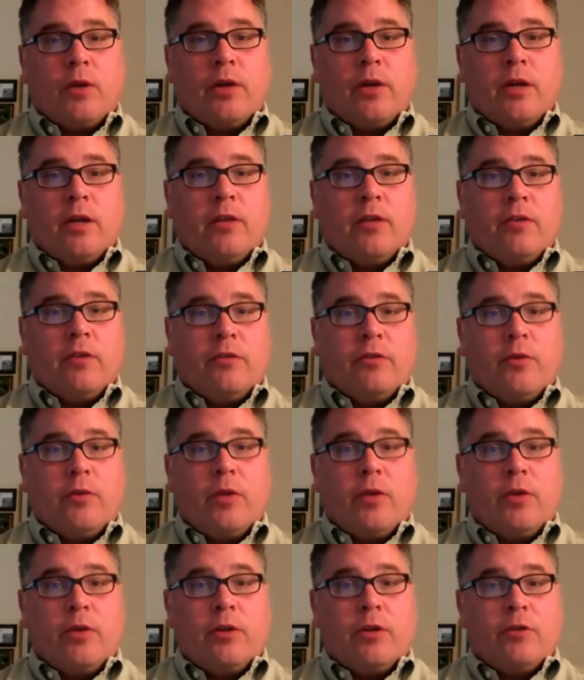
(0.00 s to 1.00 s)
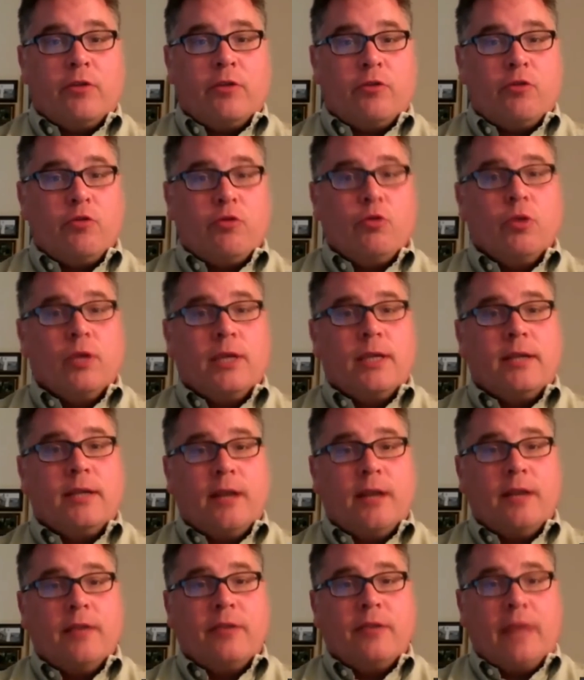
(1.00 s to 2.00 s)
or the other as to whether it truly
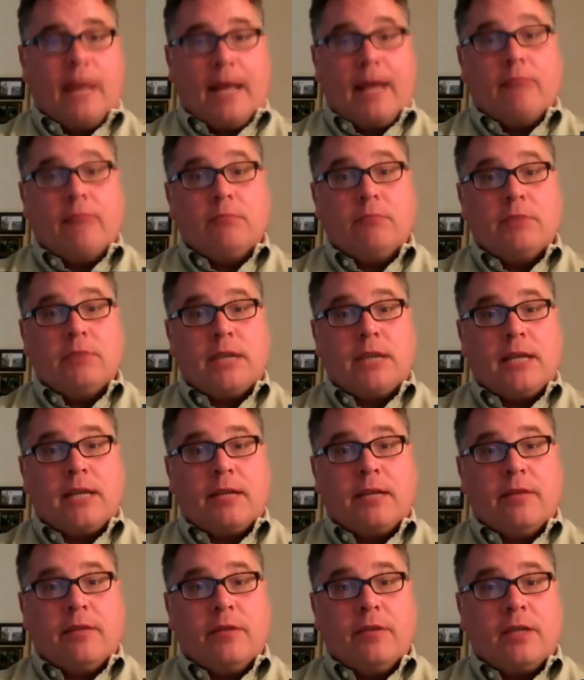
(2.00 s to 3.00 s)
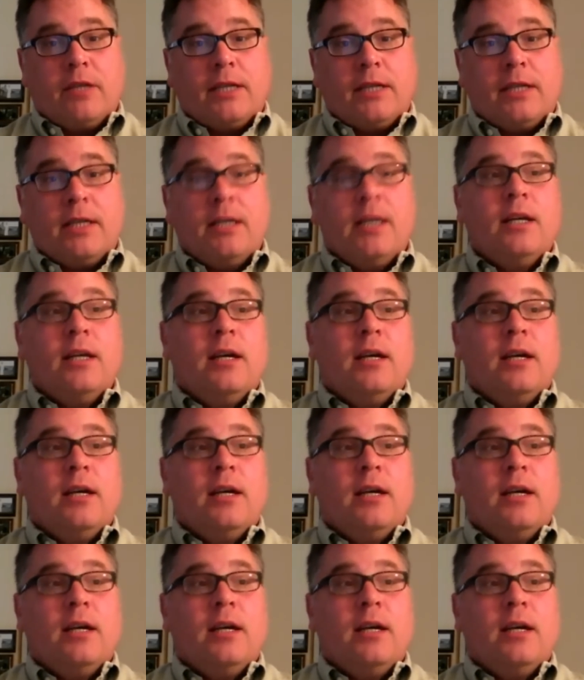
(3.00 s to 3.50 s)
does that scientifically,